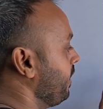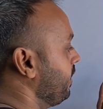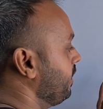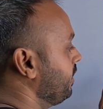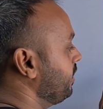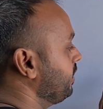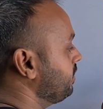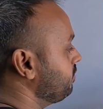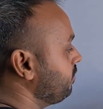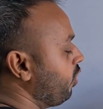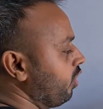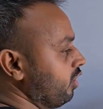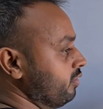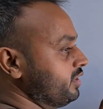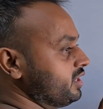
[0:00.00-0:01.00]

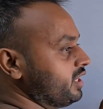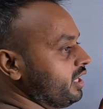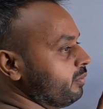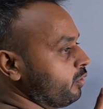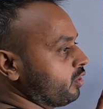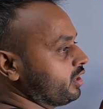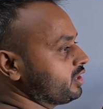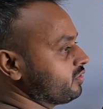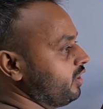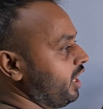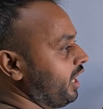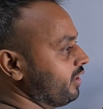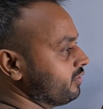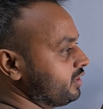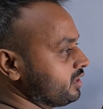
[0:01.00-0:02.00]
all of the three brokers will
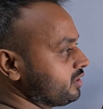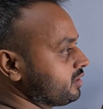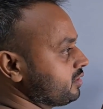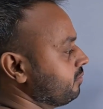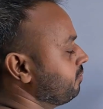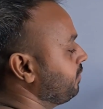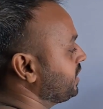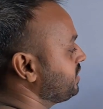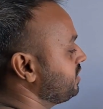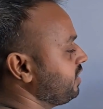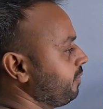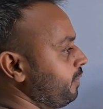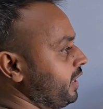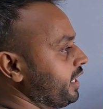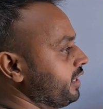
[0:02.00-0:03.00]
have this message
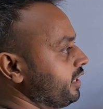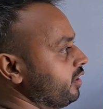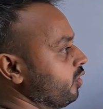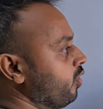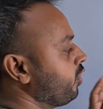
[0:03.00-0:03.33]
replicated,